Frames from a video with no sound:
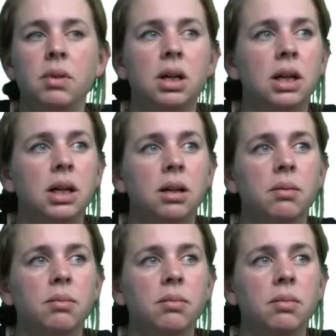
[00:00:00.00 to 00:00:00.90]

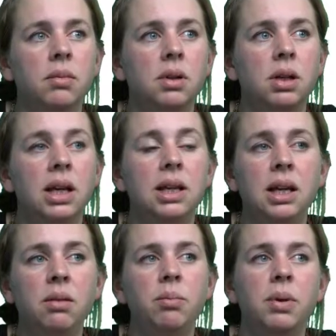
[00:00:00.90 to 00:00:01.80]
And
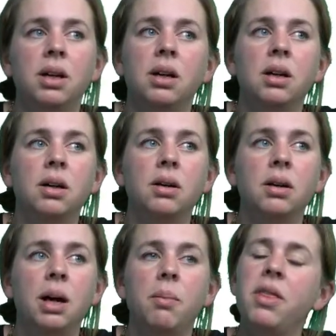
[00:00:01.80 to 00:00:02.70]
then
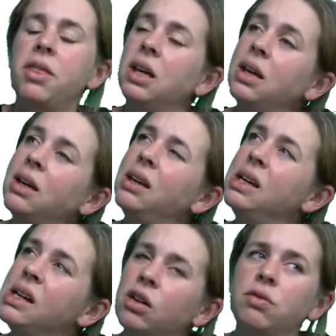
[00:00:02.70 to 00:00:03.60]
I'm
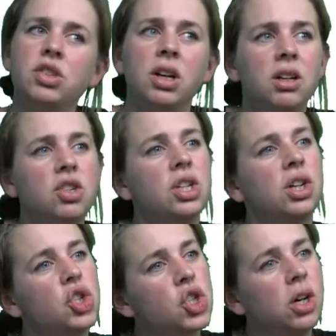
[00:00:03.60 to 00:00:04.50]
thinking of
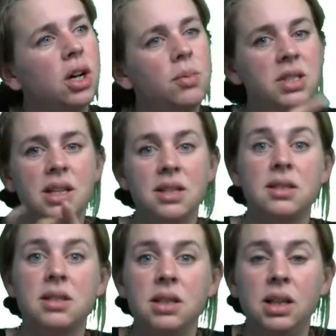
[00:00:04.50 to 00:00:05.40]
changing jobs, and this
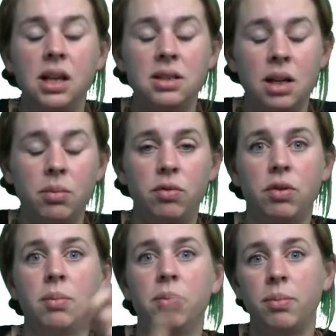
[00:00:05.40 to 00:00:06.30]
is the example
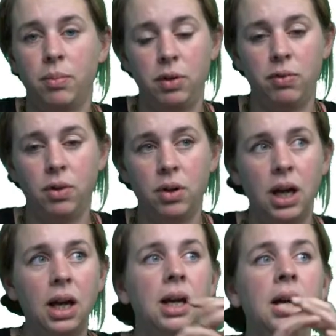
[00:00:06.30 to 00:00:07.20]
from before,